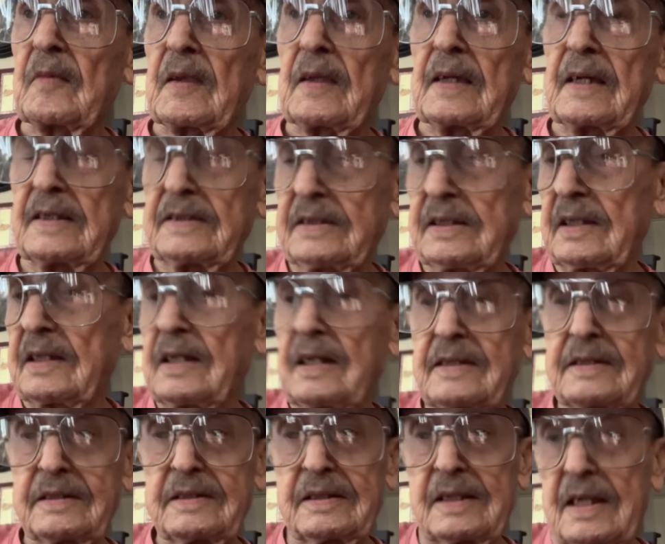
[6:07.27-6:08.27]
It's
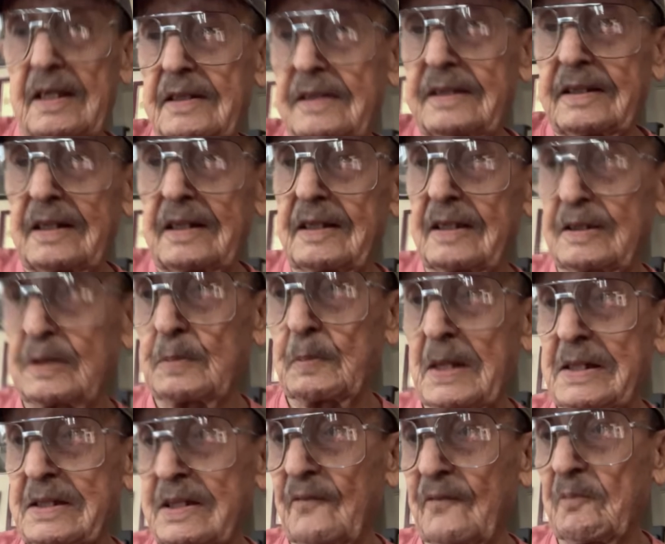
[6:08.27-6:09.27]
an
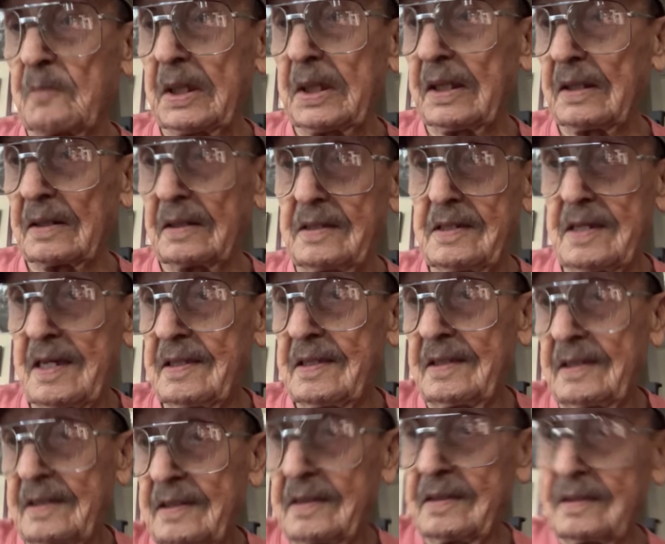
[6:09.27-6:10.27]
expensive meal.
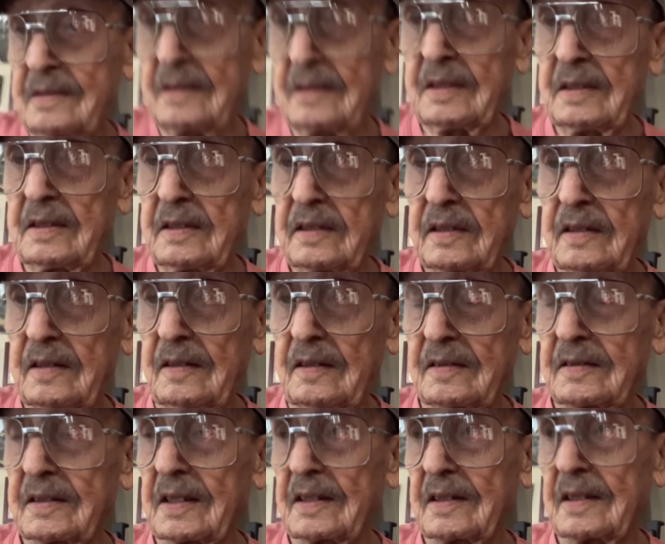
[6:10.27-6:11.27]

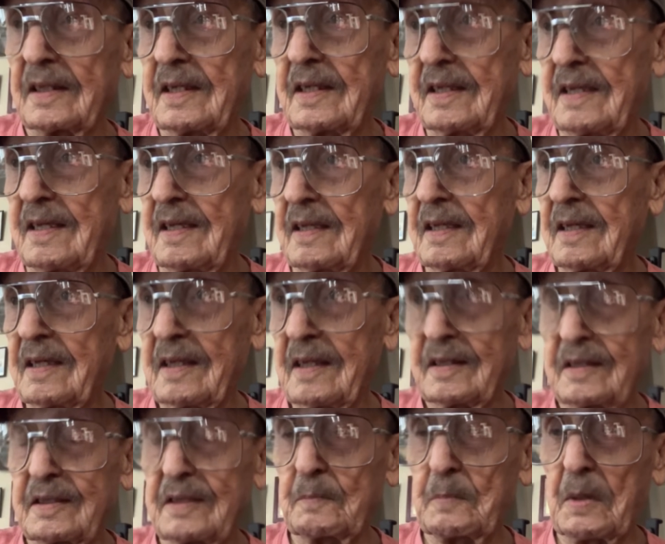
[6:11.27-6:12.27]
The
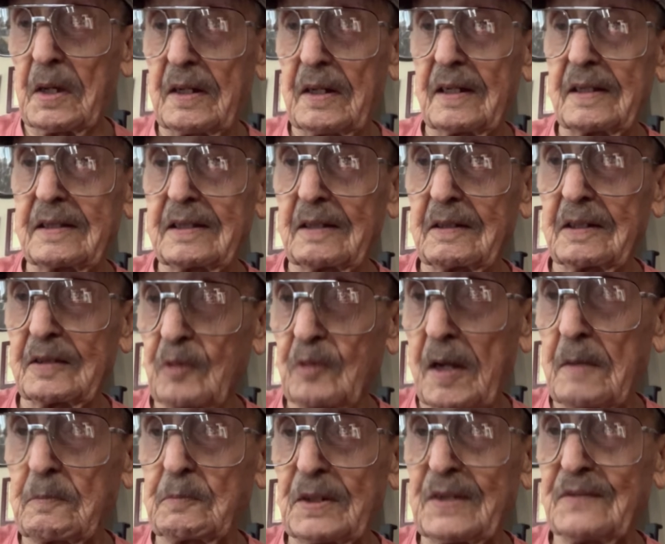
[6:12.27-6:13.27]

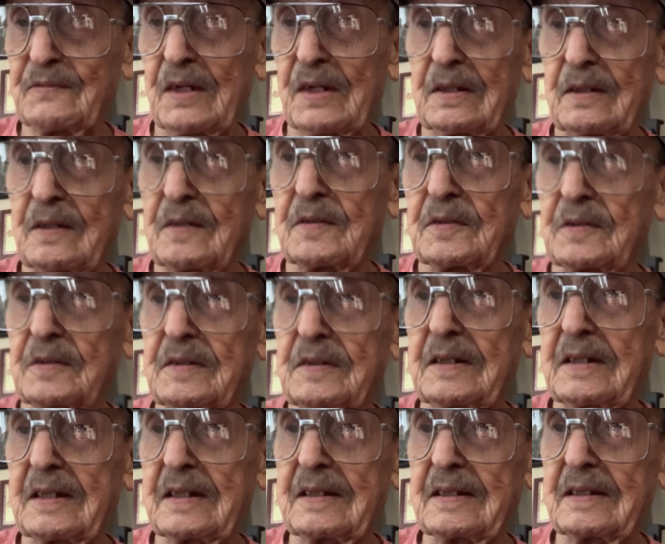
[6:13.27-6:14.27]
grape leaves alone
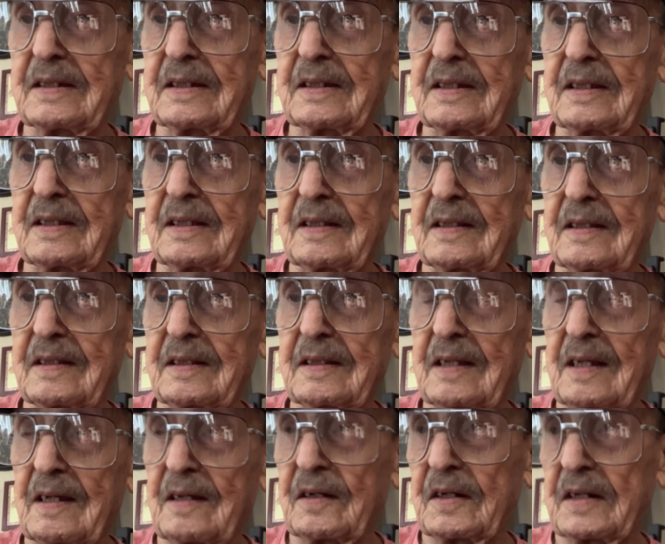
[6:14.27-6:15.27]

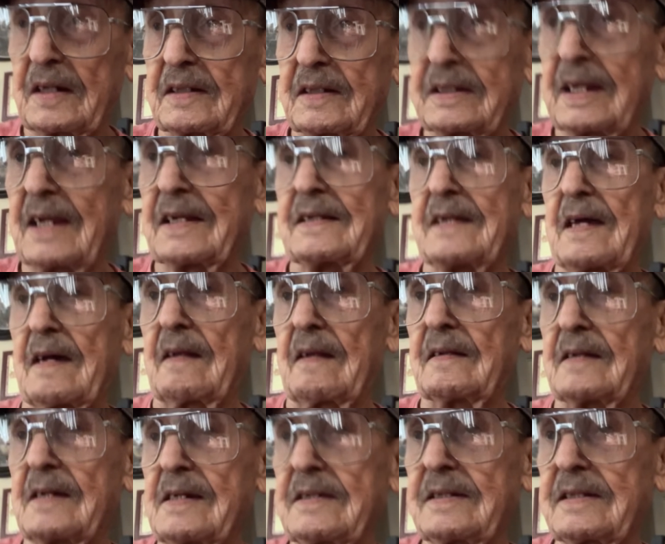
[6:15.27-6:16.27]
are
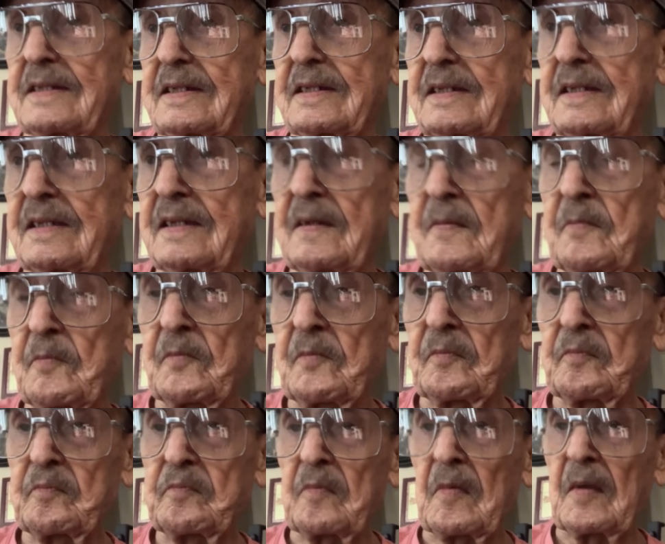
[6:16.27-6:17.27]
$10.
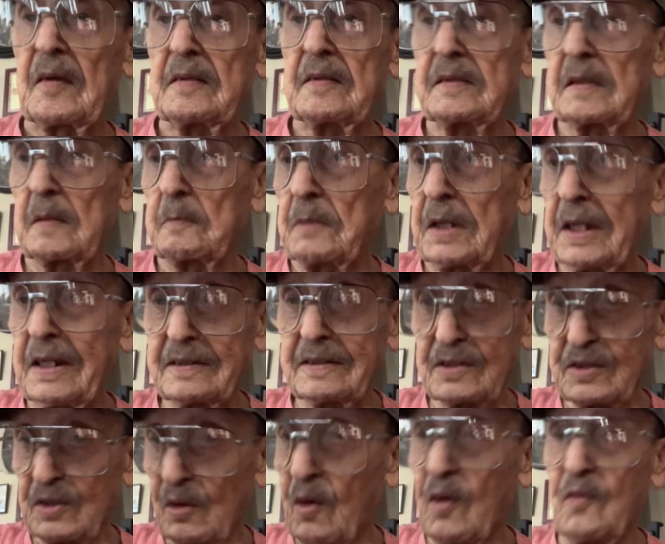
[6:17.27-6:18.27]
The meat
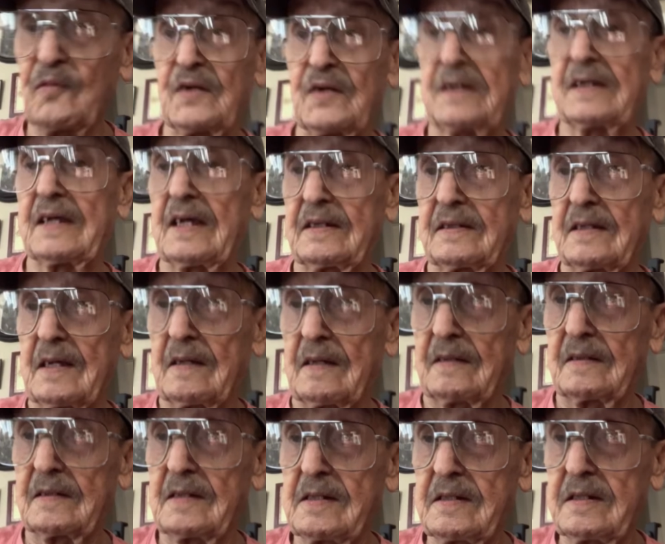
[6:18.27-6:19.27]
is over
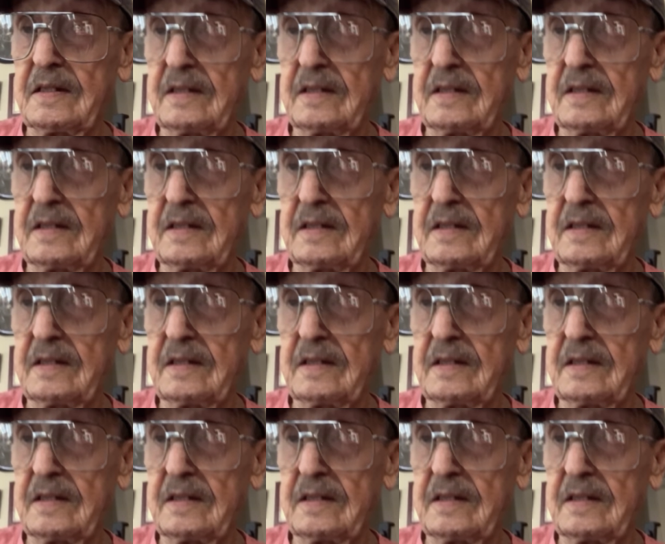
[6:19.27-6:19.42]
$10,